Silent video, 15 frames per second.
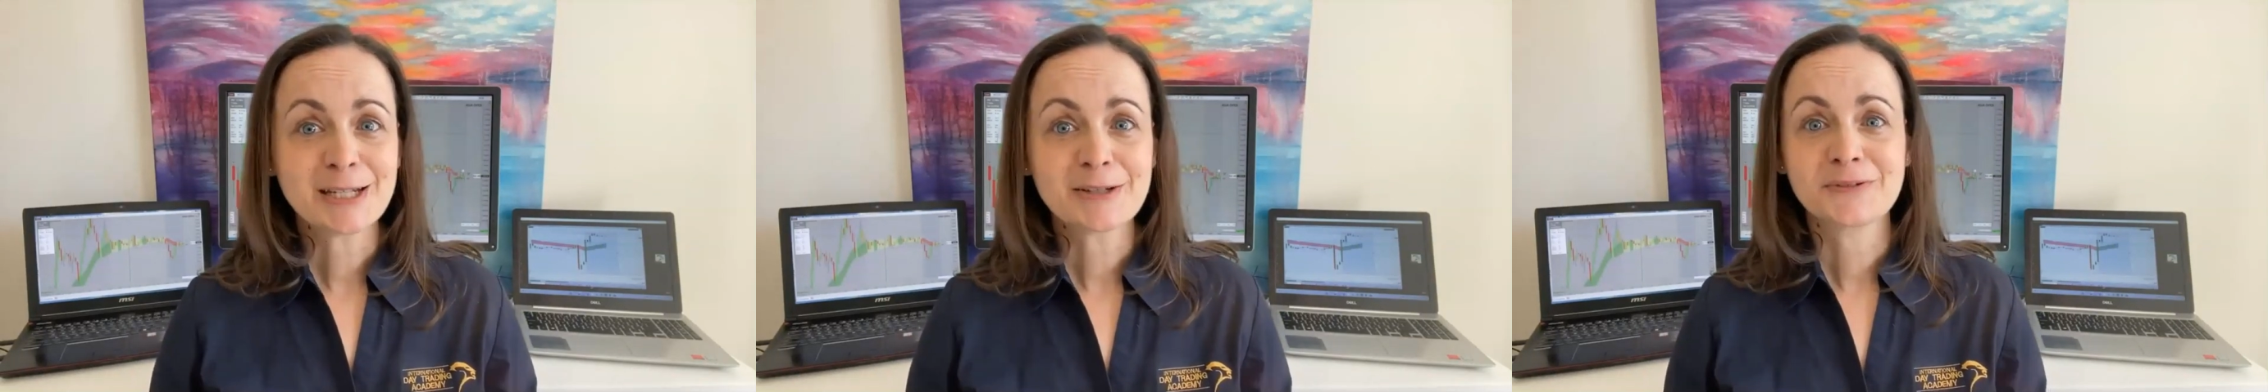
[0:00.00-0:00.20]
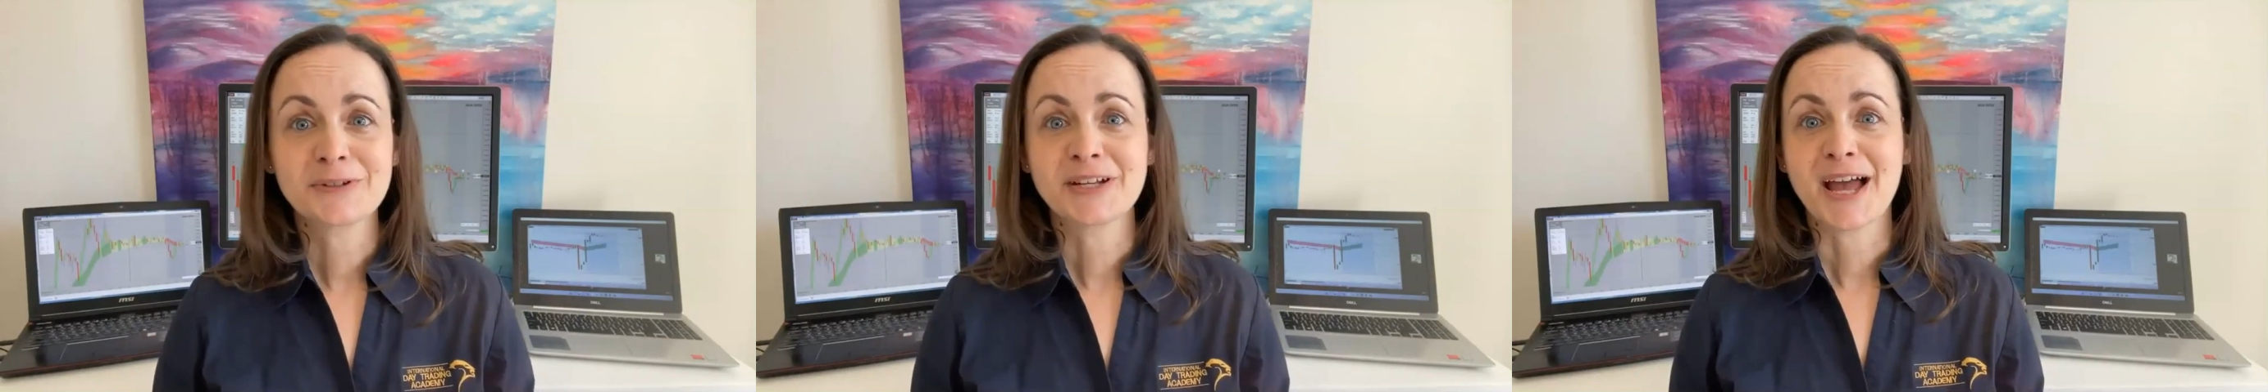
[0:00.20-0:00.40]

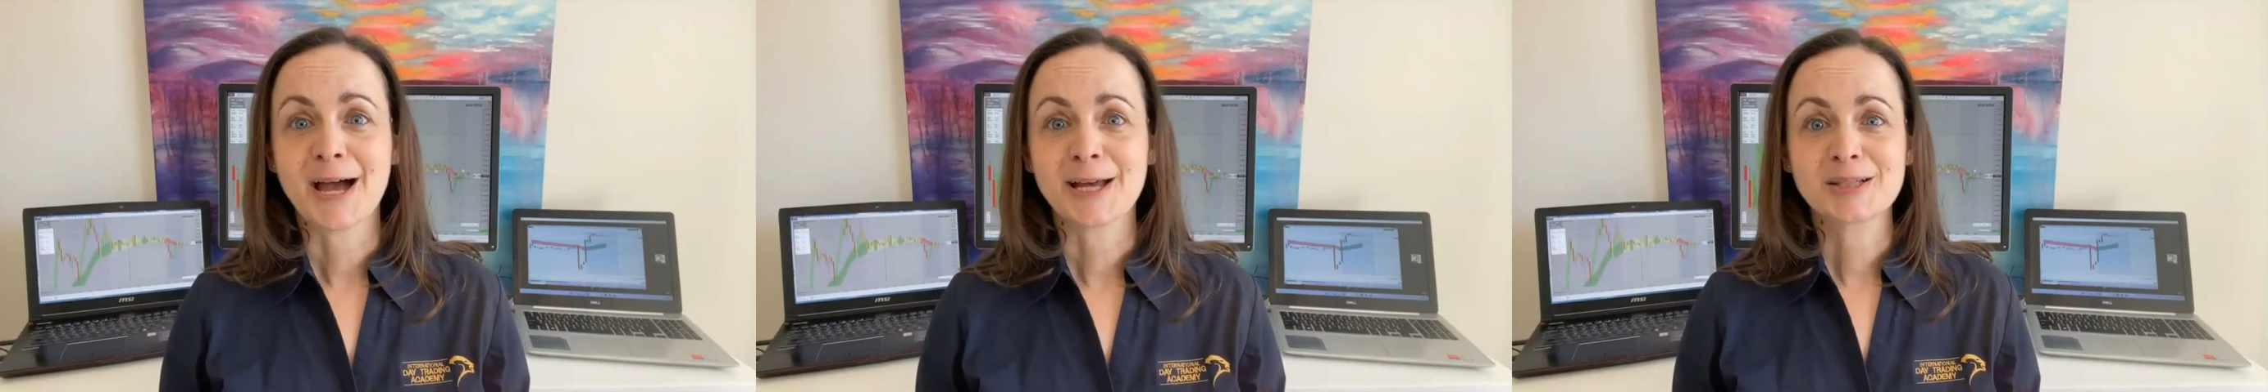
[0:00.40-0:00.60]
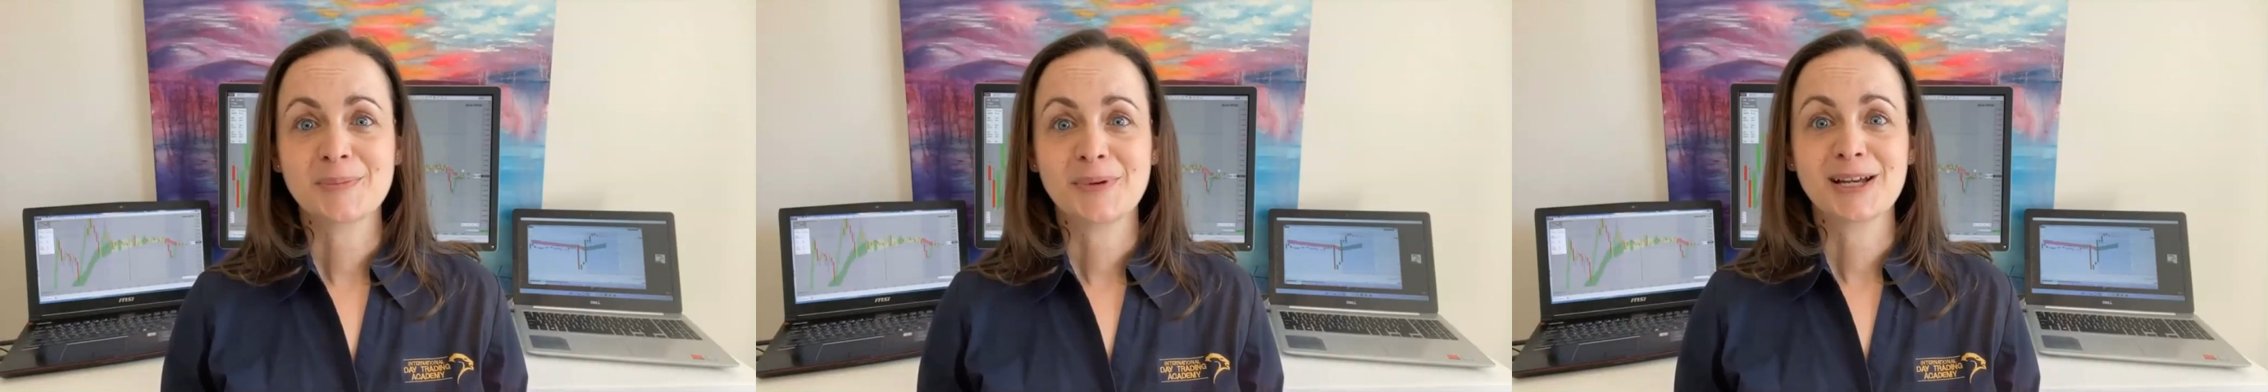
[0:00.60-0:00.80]
different
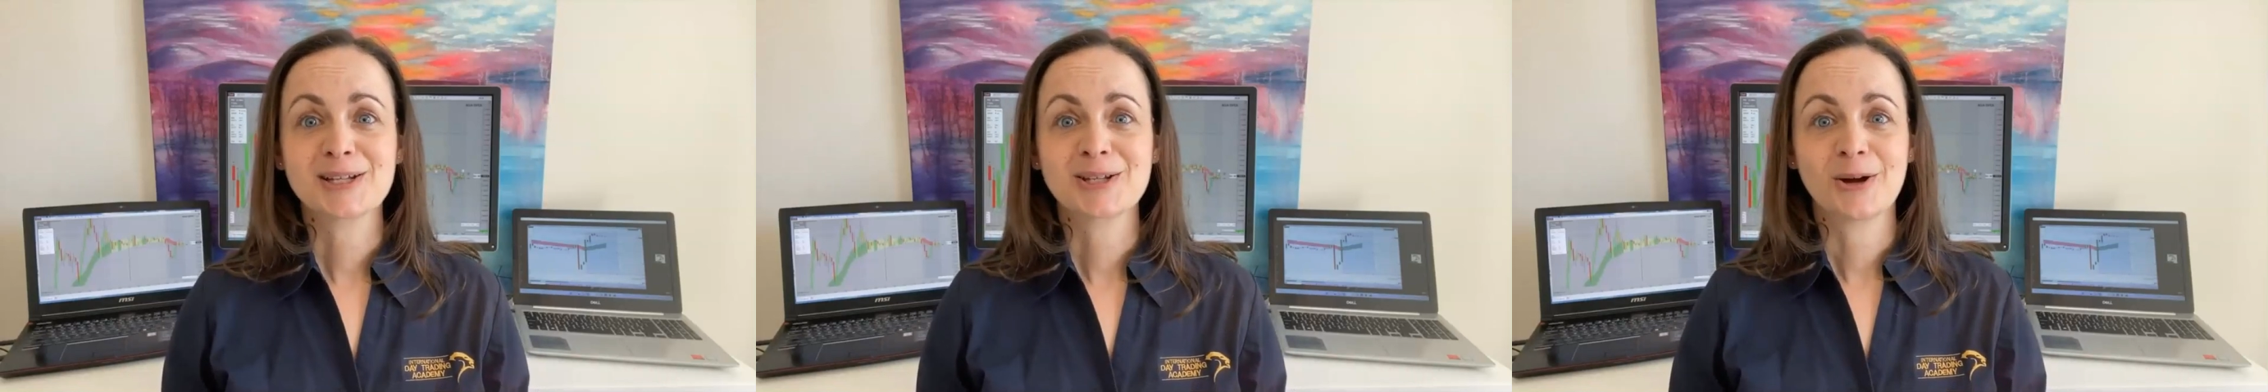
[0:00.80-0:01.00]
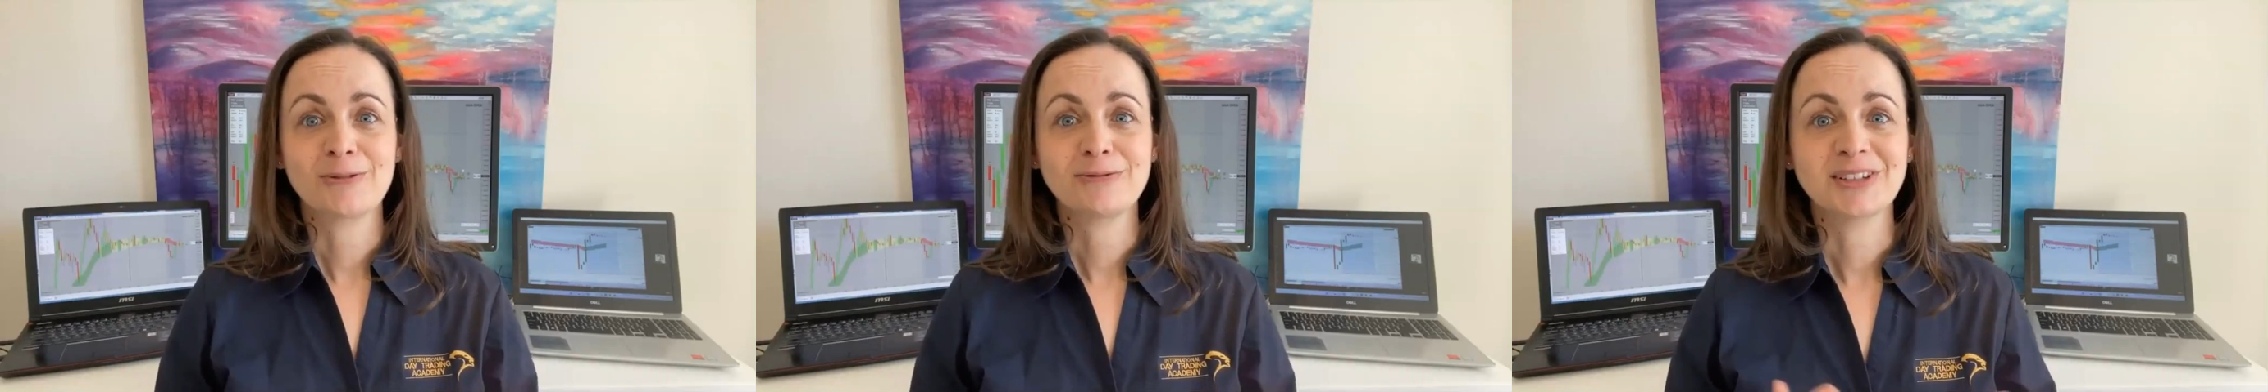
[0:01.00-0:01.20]

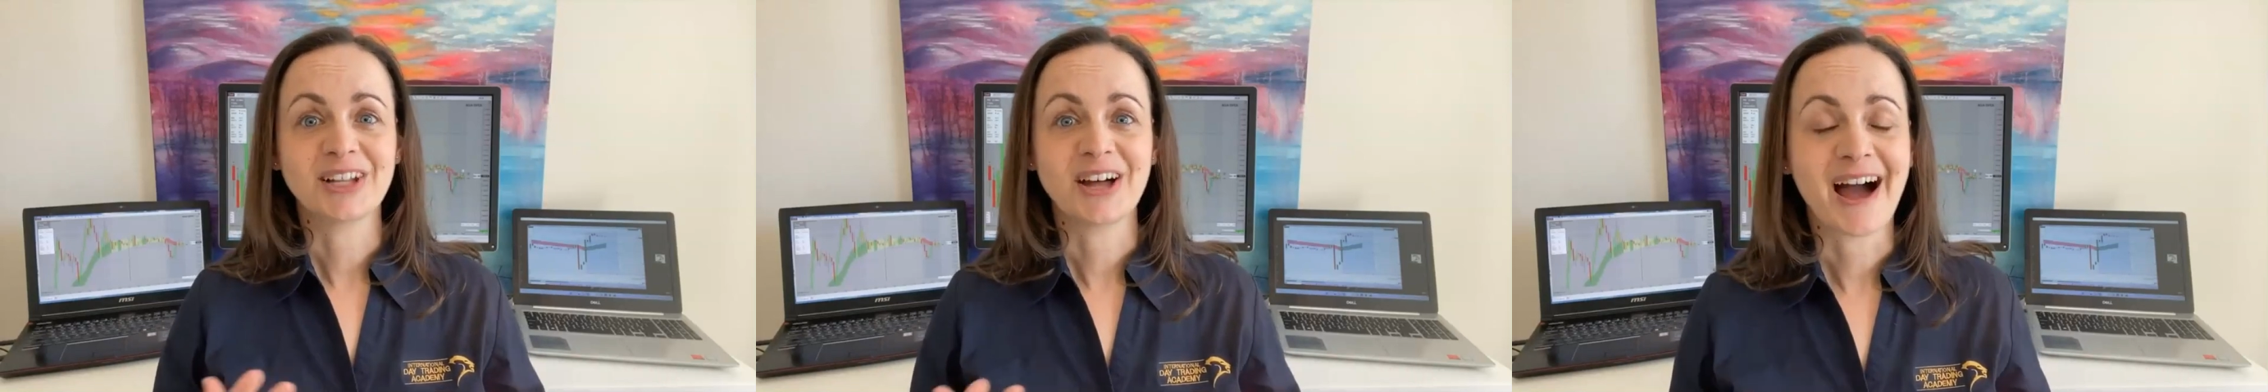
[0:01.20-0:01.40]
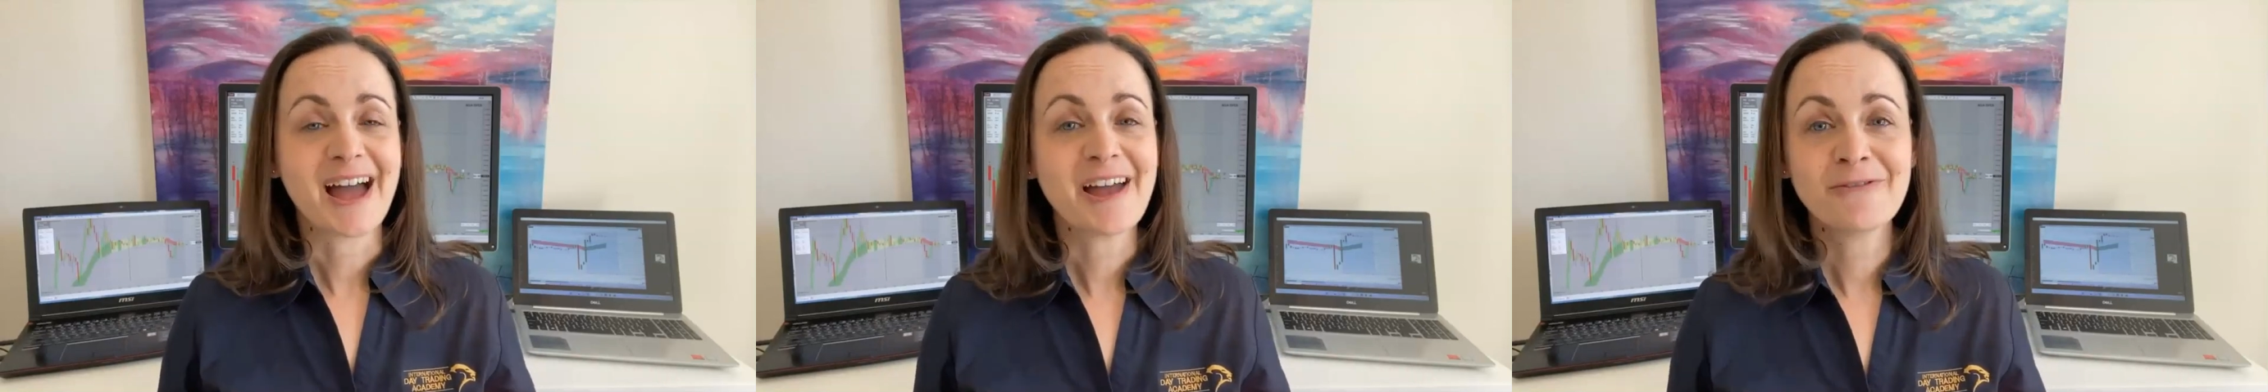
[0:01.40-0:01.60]
aspects of
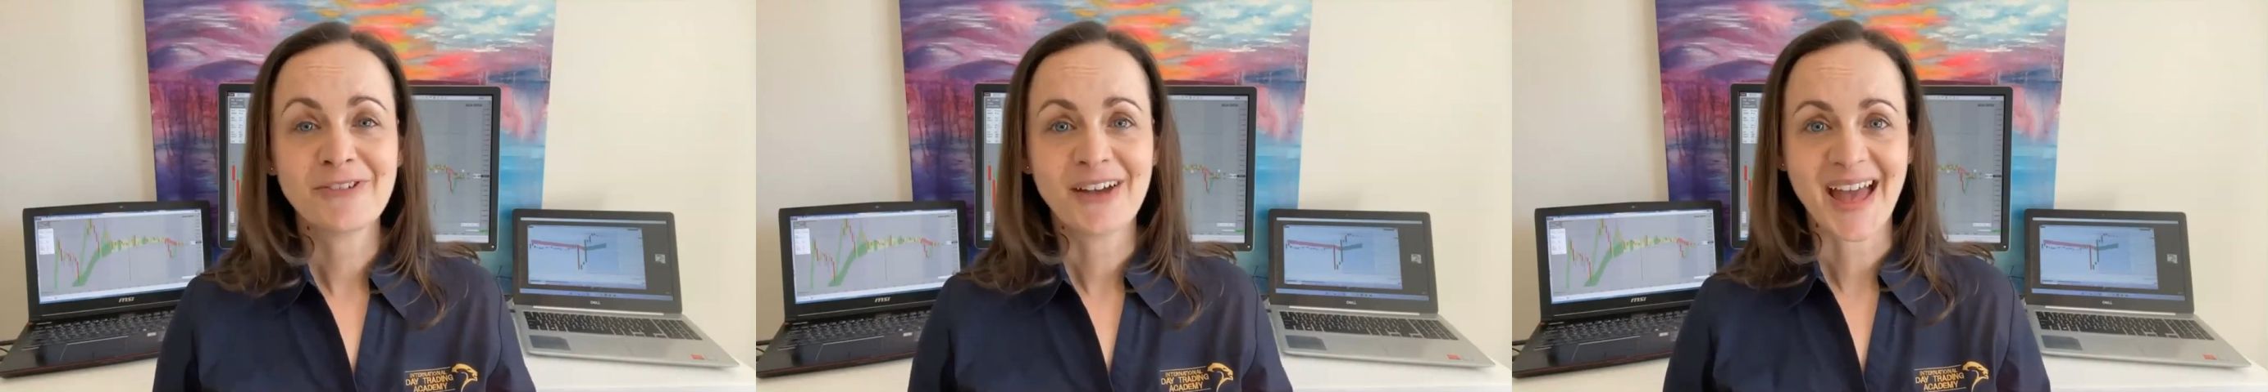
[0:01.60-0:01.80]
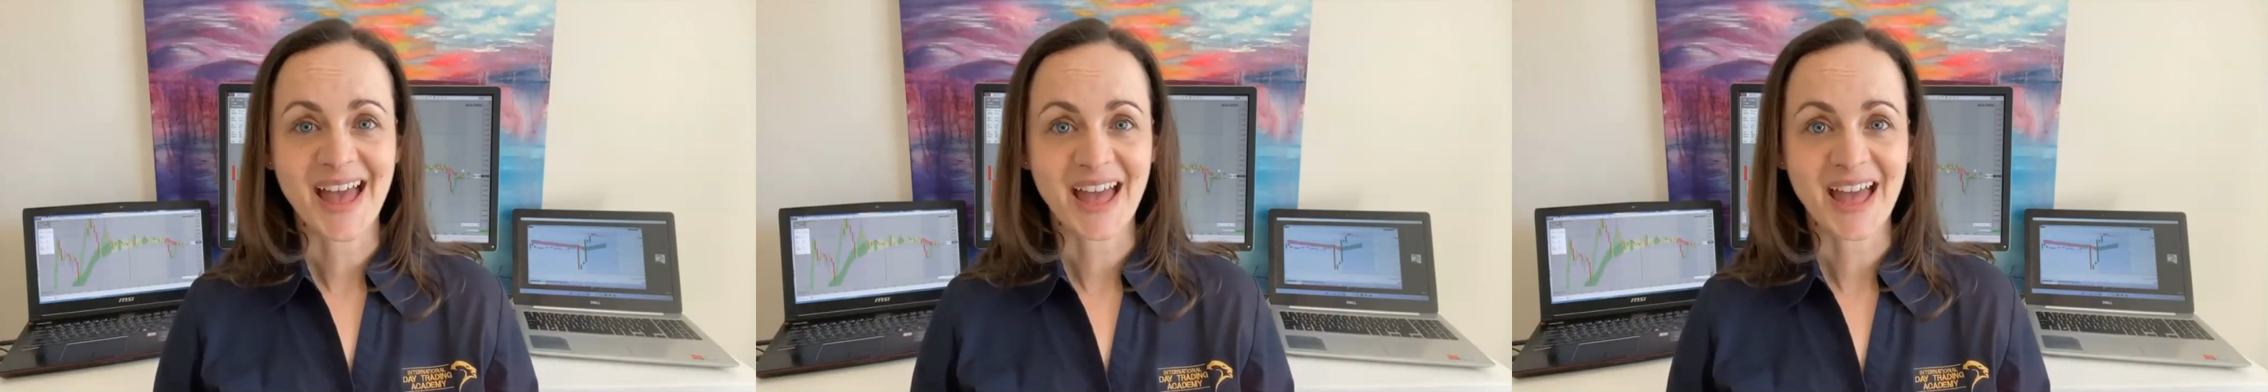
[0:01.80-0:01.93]
life